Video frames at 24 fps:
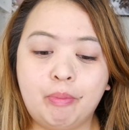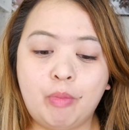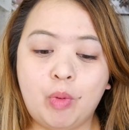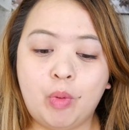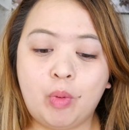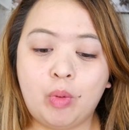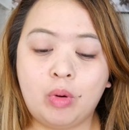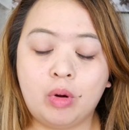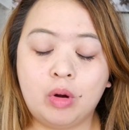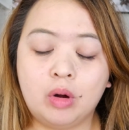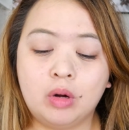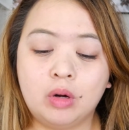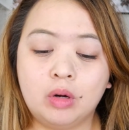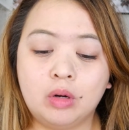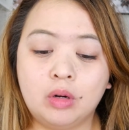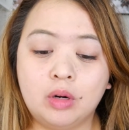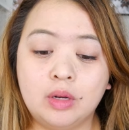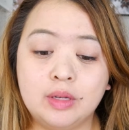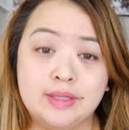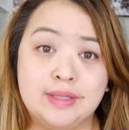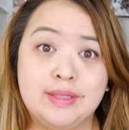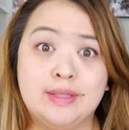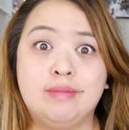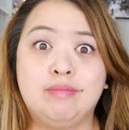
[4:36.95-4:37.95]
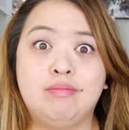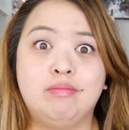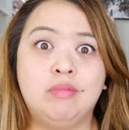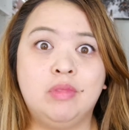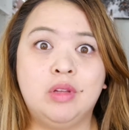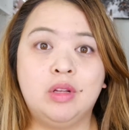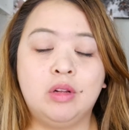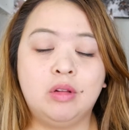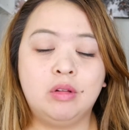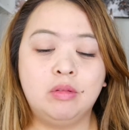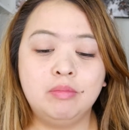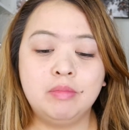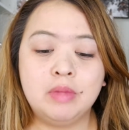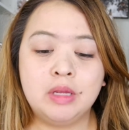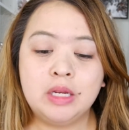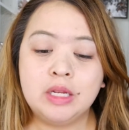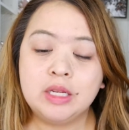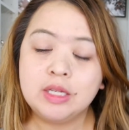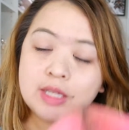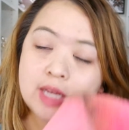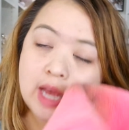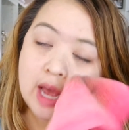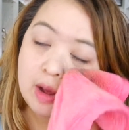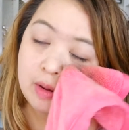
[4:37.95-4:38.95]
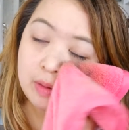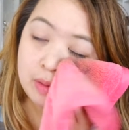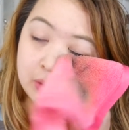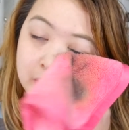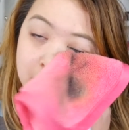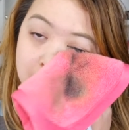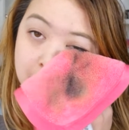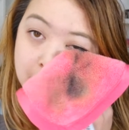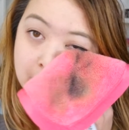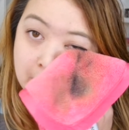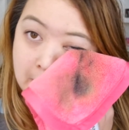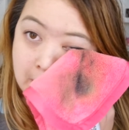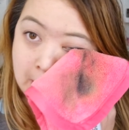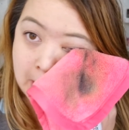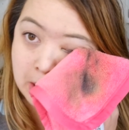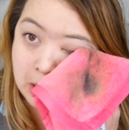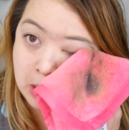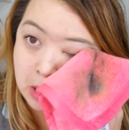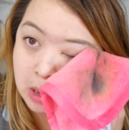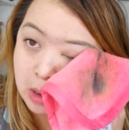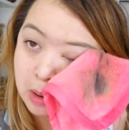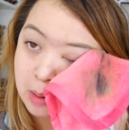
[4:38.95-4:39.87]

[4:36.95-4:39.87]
or a little mini towel, but